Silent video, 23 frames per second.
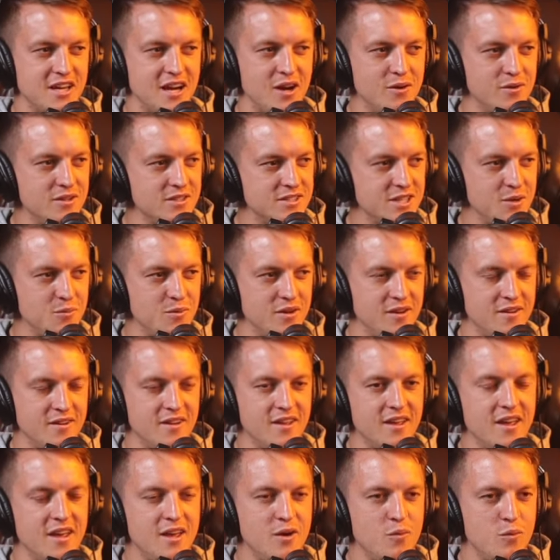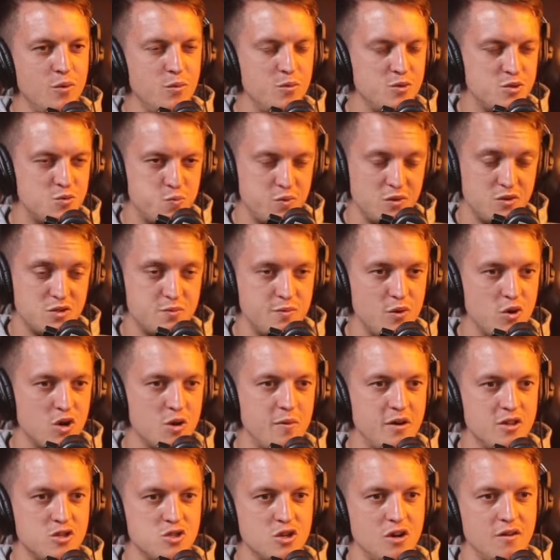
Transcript: How does someone, we, we spoke about this